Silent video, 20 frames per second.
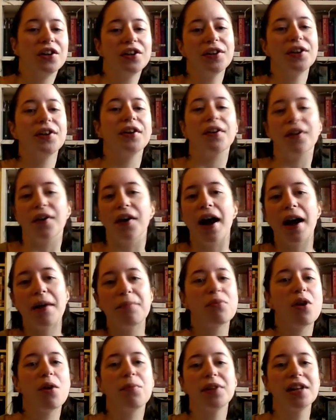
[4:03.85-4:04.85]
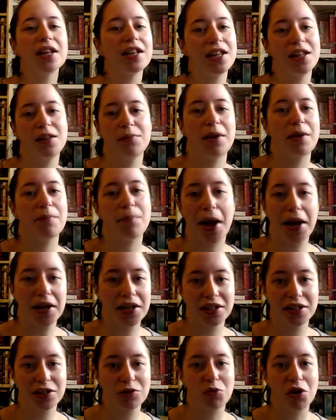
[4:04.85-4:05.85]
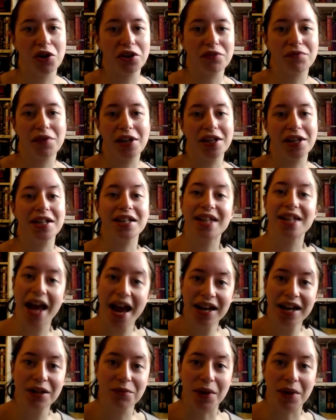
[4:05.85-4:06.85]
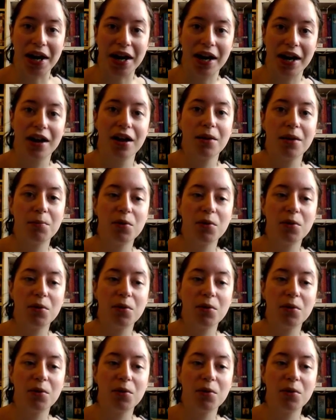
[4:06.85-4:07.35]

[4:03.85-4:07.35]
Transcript: you know, I'm probably a little bit biased towards villains anyway,